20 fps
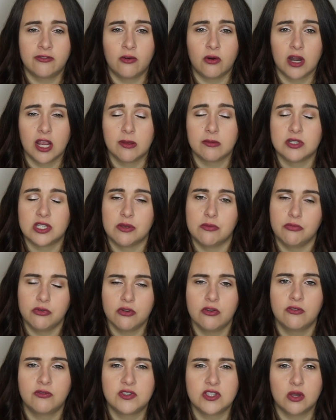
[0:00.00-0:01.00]
for him to
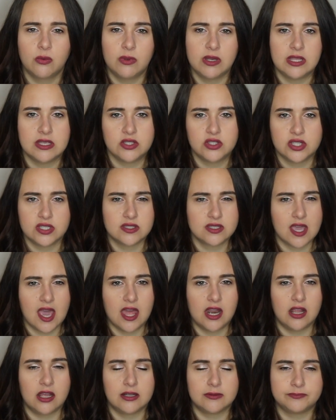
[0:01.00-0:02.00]
move, so when he's just
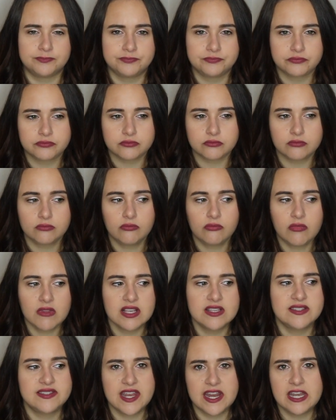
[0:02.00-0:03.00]
kind of
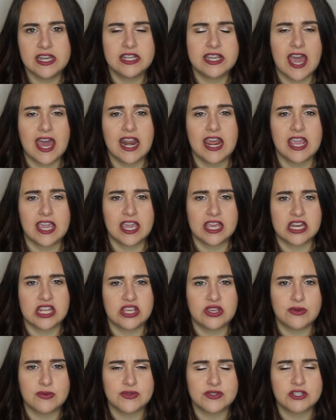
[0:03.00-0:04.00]
standing at it and
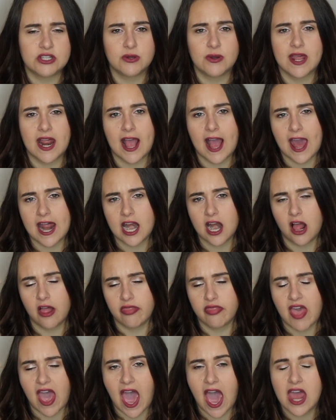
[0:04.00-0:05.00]
getting used to it, I had it
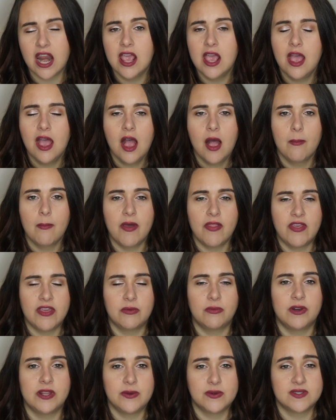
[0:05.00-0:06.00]
on that. But
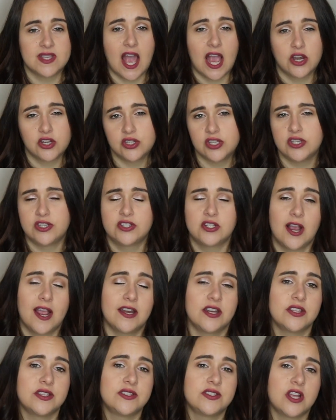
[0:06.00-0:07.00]
then when he was actually
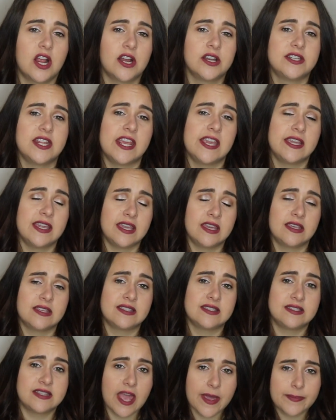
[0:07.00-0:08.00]
trying to start
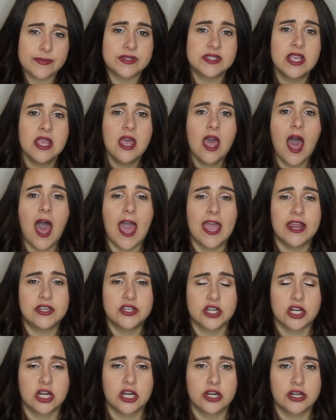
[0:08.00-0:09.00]
taking steps, I
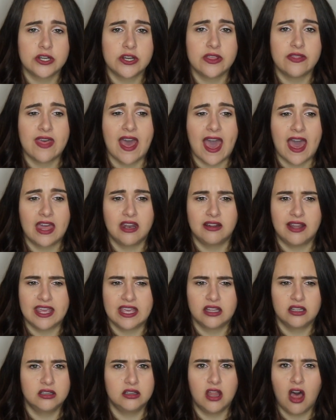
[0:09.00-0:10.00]
turned that
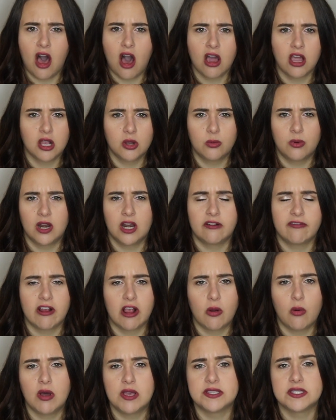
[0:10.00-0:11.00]
like lock or whatever
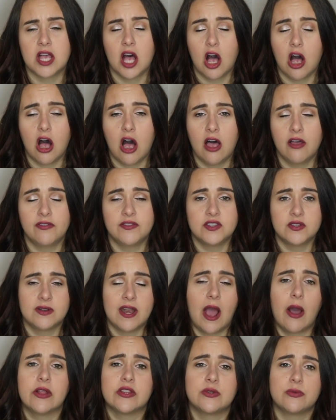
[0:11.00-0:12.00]
it was off, so
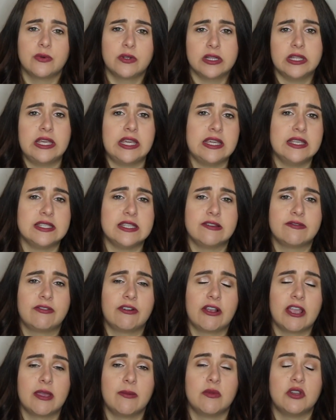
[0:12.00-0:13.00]
now it's really easy
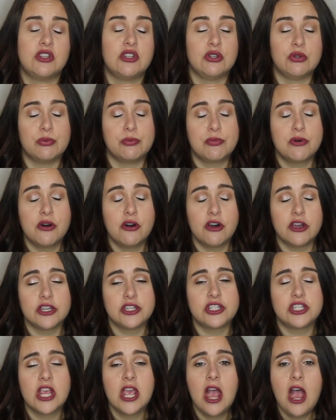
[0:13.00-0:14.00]
for him to
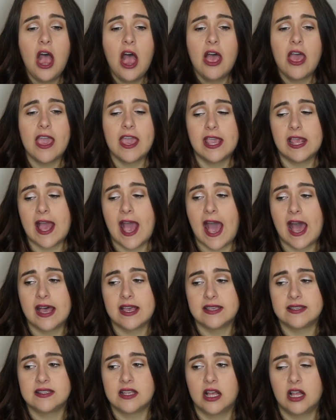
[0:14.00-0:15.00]
push. It
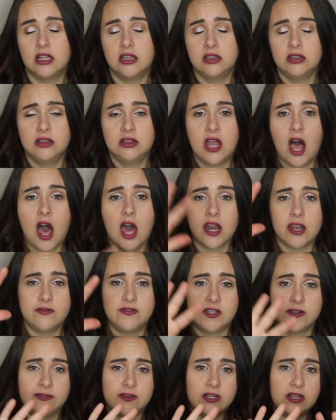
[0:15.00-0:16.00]
has a lot
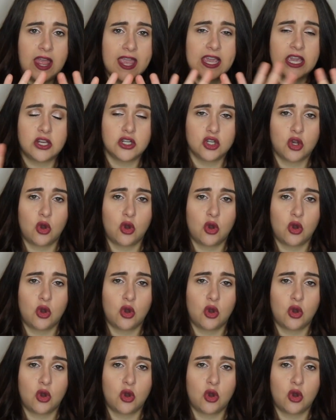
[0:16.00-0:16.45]
of different like